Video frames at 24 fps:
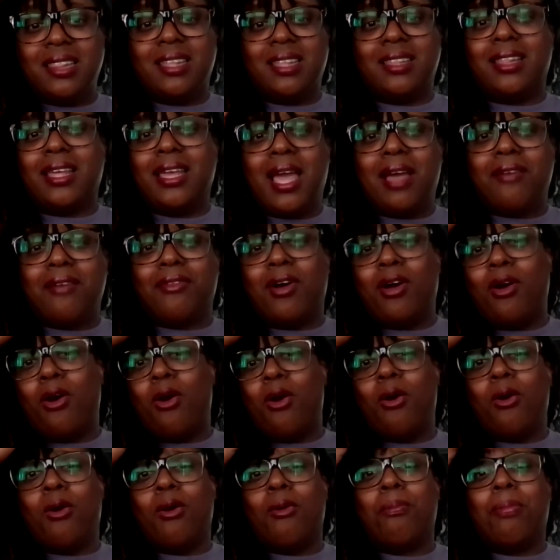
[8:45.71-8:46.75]
that they have a
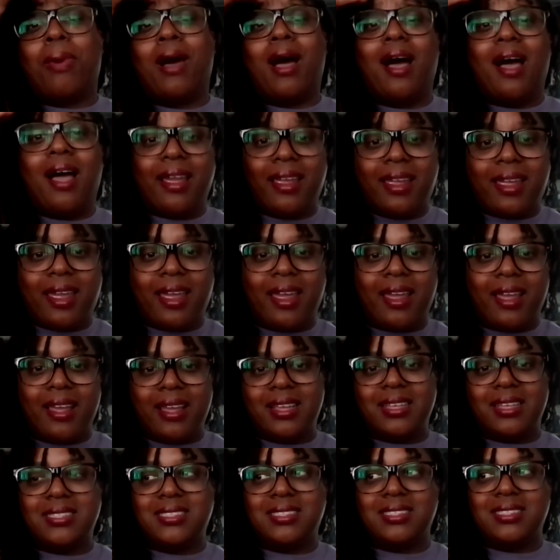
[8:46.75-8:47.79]
whole
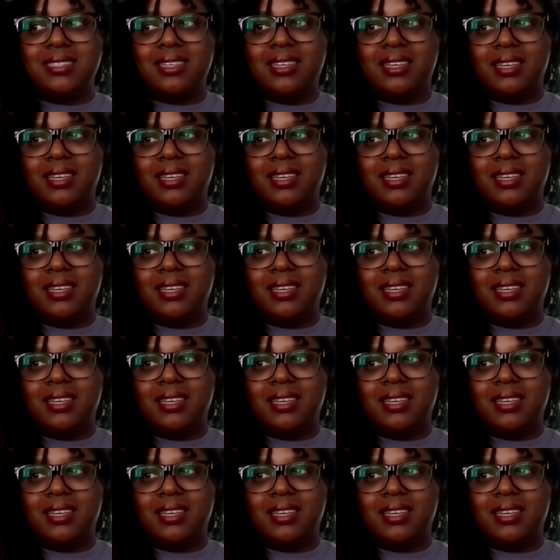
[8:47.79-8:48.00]
podcast,